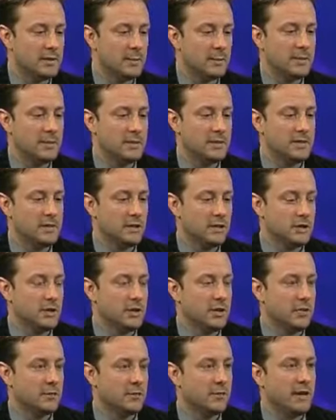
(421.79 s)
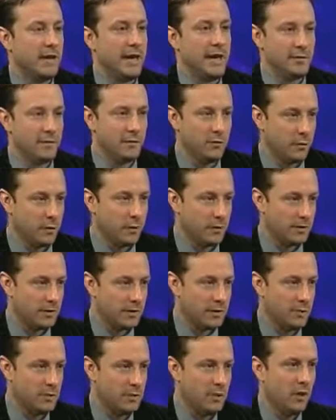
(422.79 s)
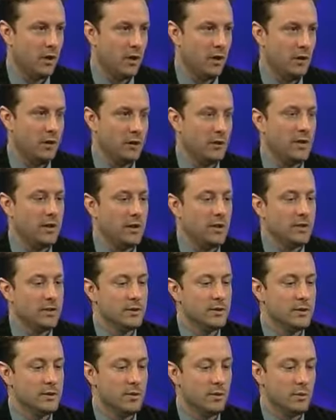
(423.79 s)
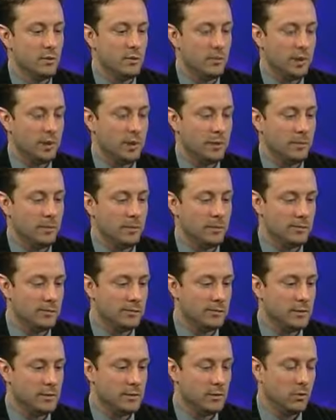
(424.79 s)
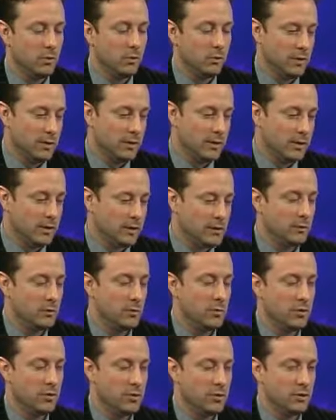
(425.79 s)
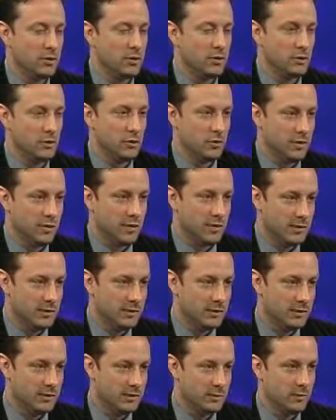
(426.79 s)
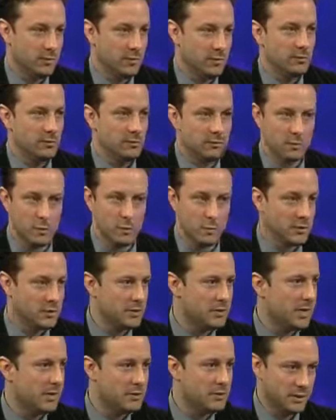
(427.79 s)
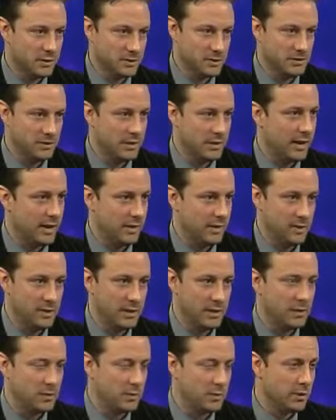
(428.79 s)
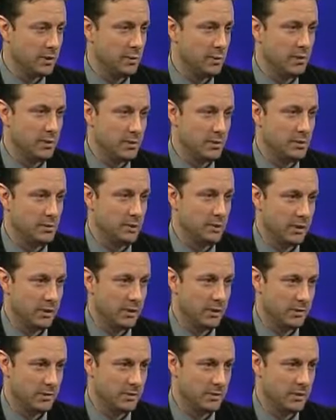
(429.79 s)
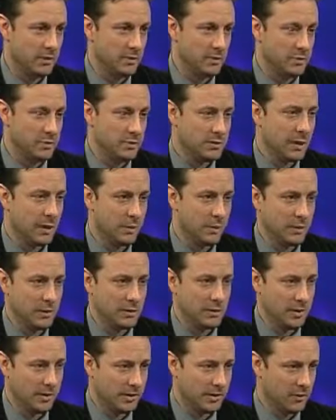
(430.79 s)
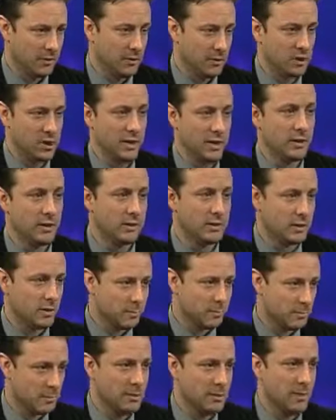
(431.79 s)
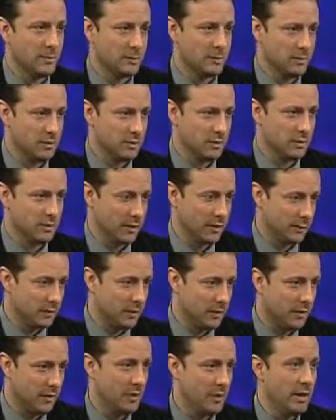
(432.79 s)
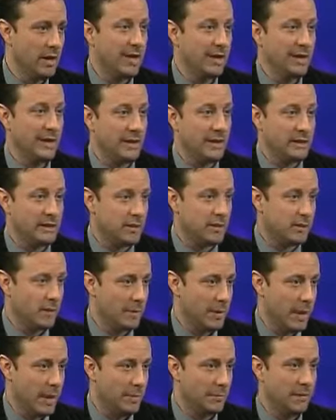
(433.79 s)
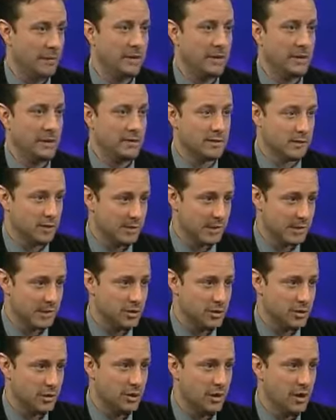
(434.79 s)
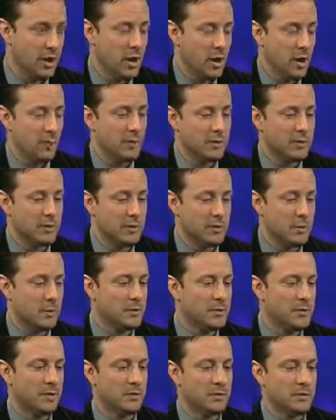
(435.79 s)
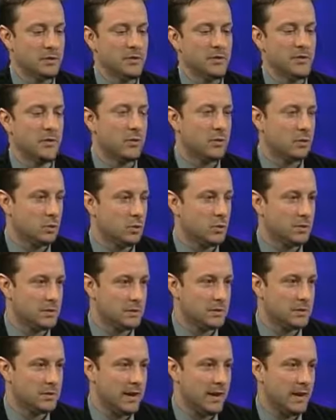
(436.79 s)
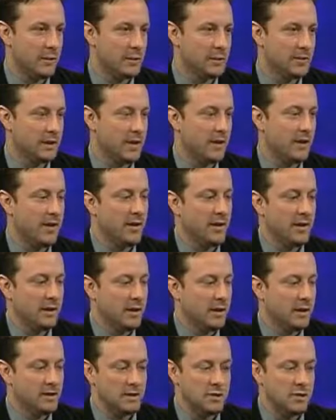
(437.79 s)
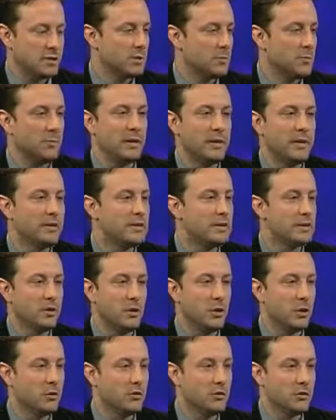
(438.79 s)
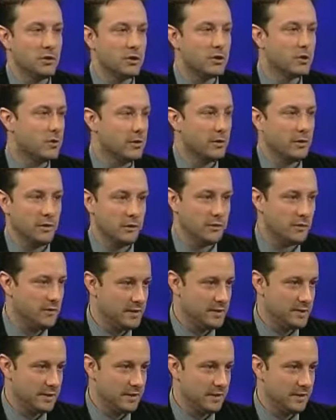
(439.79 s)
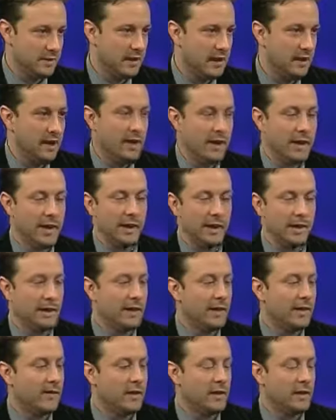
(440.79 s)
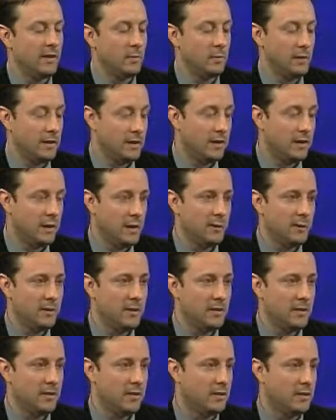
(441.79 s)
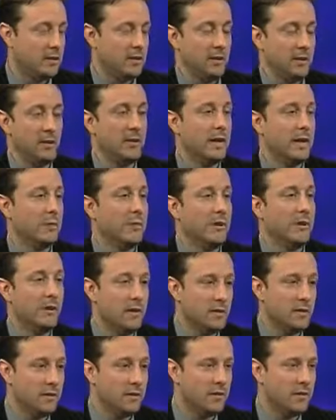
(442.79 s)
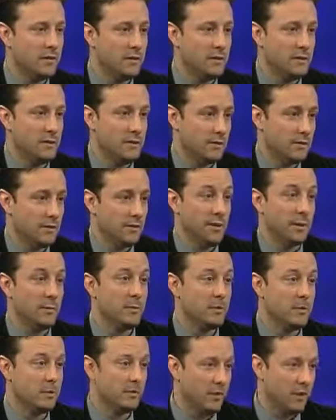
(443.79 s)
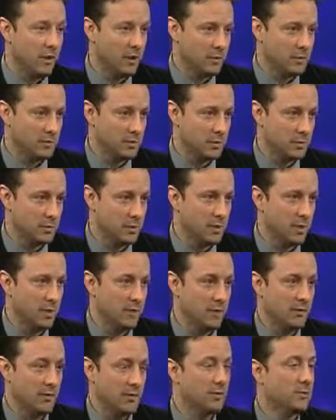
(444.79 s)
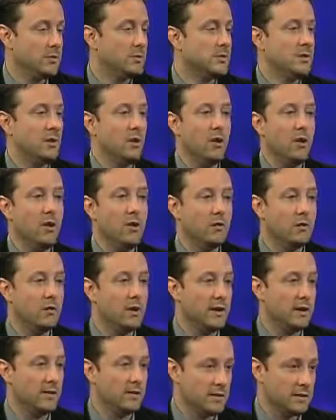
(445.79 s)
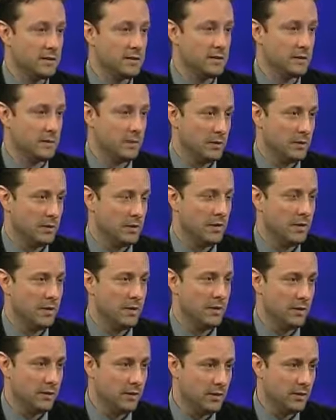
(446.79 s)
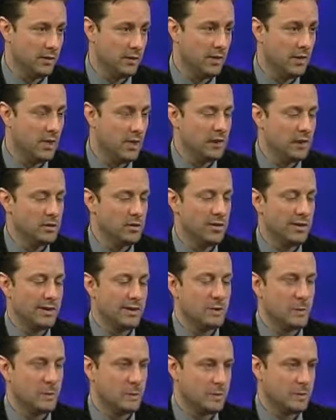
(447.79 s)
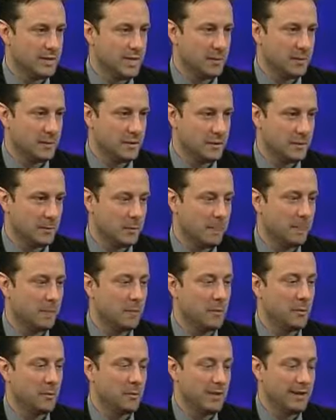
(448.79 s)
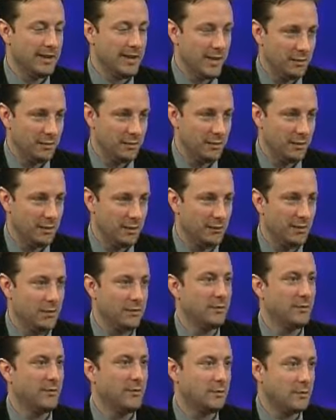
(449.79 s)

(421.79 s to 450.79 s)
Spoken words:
it's a positioning platform, as we call it. So when they did some research looking into the perceptions of Niagara, that's really what this brand comes down to, is helping Niagara change some perceptions that are out there, get us on the map, get us attention. But some of the perceptions on the tourism side was that it's just a place to go for a short little visit. And then when they come here, they don't get beyond the lip of the falls, as we call it. They don't see all the variety of things that are here. So that's a perception. But when they get here,